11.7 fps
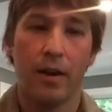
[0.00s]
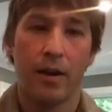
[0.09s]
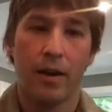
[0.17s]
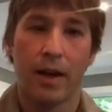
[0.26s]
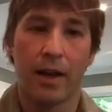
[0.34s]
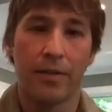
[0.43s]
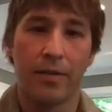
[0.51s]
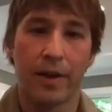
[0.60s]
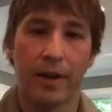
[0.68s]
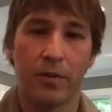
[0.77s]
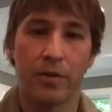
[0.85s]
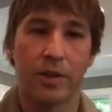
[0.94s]
And I
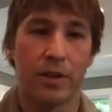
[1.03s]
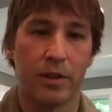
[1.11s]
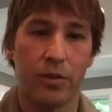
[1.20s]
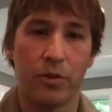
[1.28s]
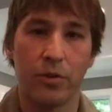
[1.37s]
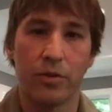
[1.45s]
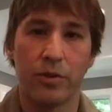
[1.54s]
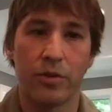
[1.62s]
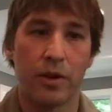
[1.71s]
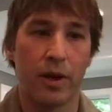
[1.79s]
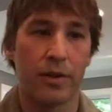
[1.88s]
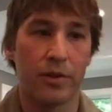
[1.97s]
think it was a huge
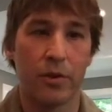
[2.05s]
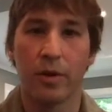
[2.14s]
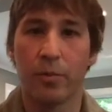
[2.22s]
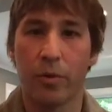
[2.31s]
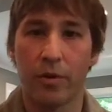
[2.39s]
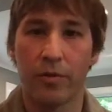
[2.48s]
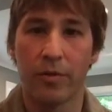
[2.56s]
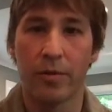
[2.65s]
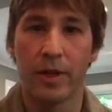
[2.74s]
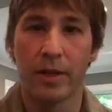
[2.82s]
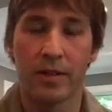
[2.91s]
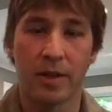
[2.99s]
turning point for
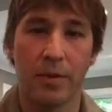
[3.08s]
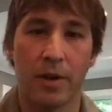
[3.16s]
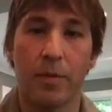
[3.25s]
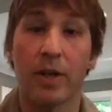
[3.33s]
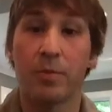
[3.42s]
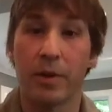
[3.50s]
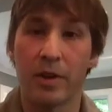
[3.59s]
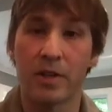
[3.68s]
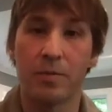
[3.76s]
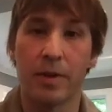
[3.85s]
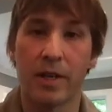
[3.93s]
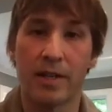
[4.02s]
me because I'm in a much better
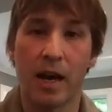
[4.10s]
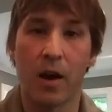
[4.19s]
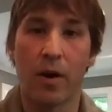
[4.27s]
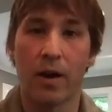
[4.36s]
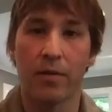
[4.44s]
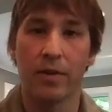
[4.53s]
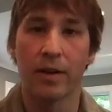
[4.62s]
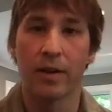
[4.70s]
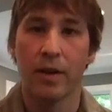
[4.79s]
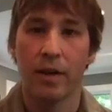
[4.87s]
space now, having